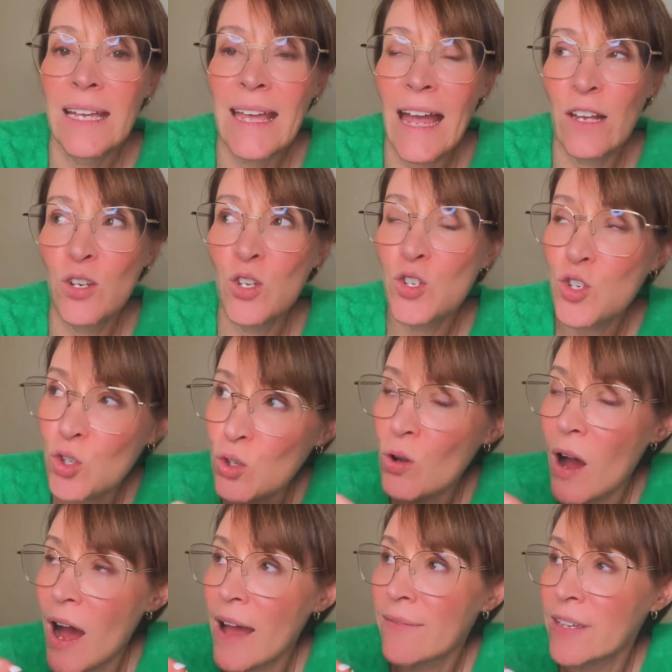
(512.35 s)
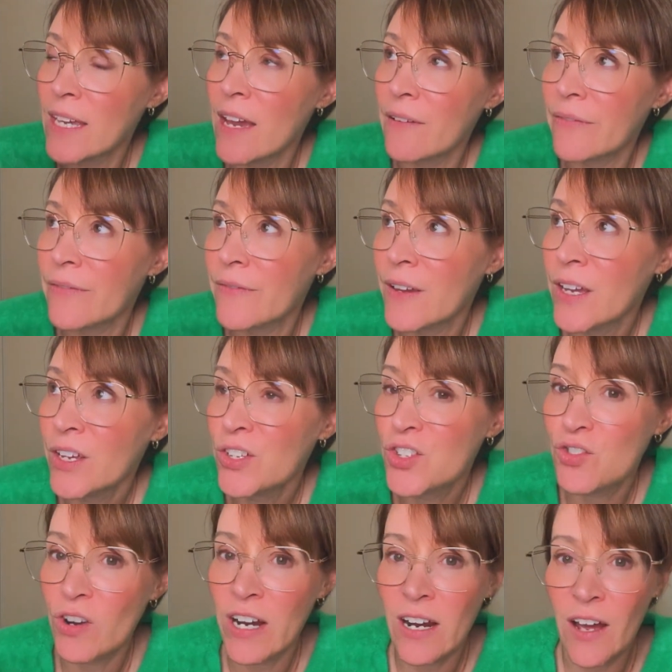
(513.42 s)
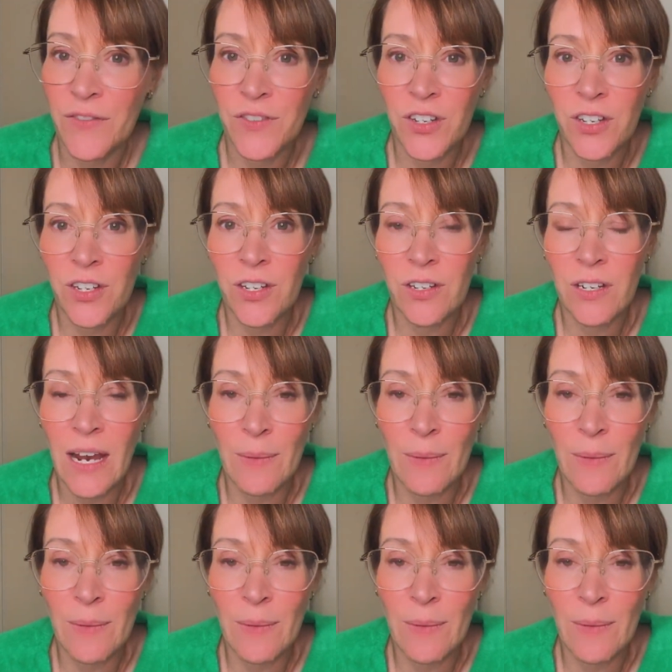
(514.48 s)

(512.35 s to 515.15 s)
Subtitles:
Can you do IVF straight after